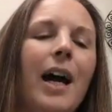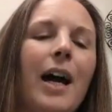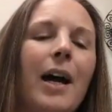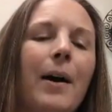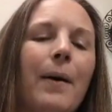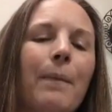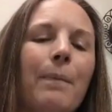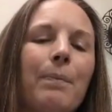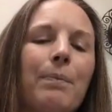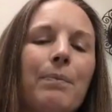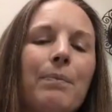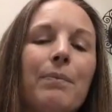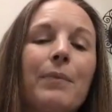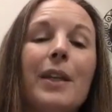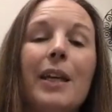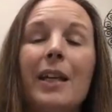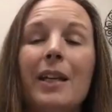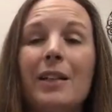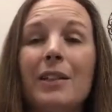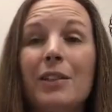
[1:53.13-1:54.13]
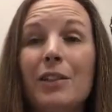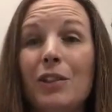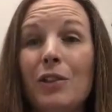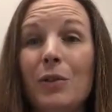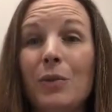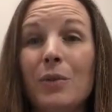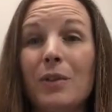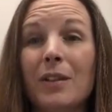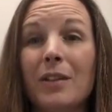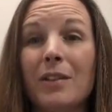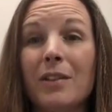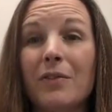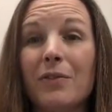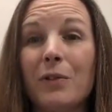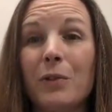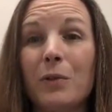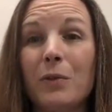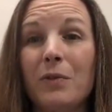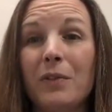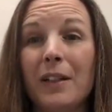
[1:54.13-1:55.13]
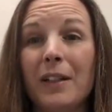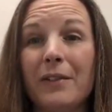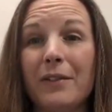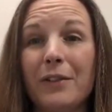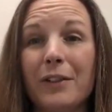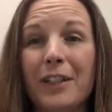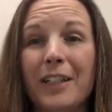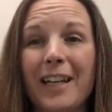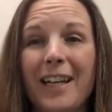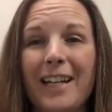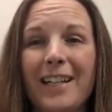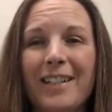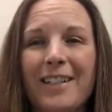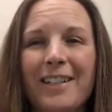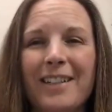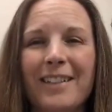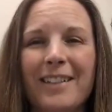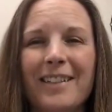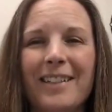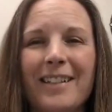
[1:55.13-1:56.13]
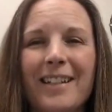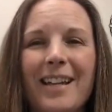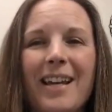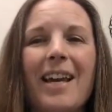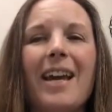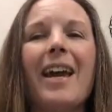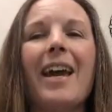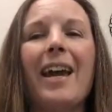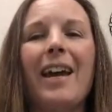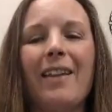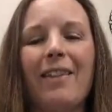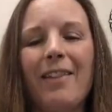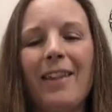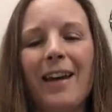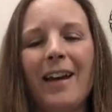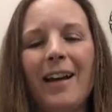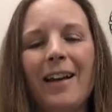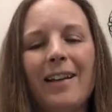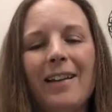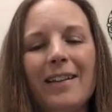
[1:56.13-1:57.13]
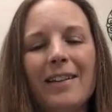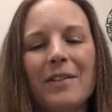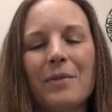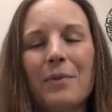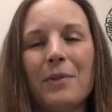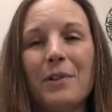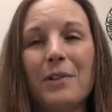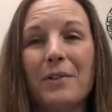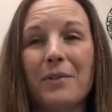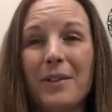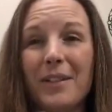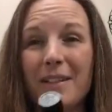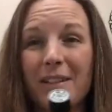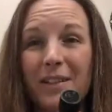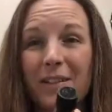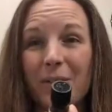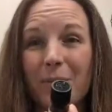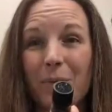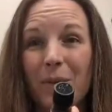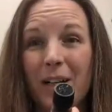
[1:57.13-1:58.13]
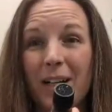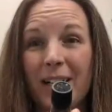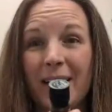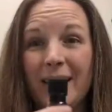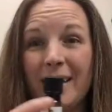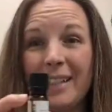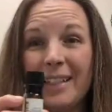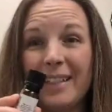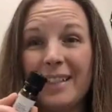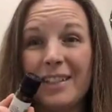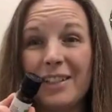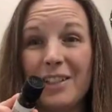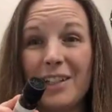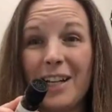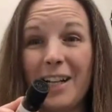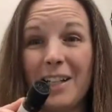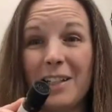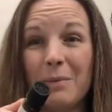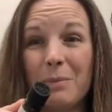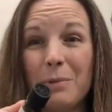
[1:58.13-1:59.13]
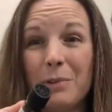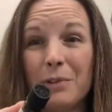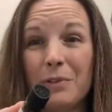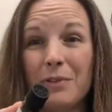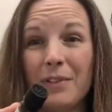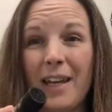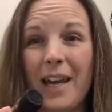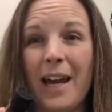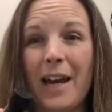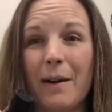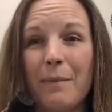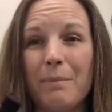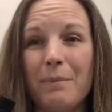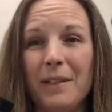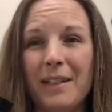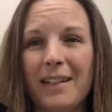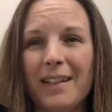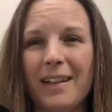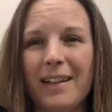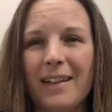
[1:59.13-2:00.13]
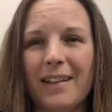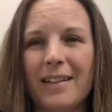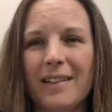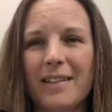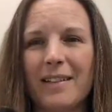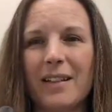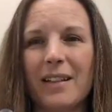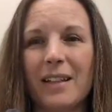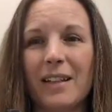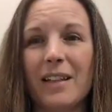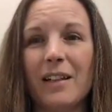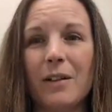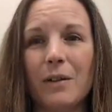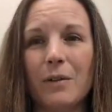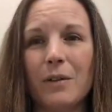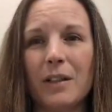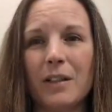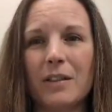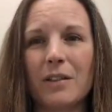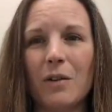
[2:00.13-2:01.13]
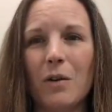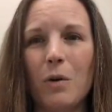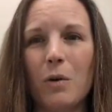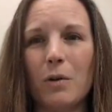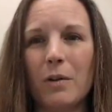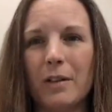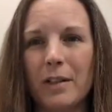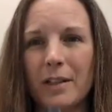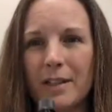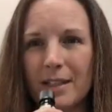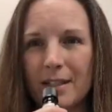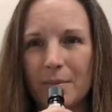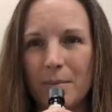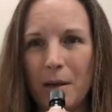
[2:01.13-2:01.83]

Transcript: Um, and it's used as a food flavoring agent. And that is one of the reasons why childproof cap, because a kiddo gets a hold of this,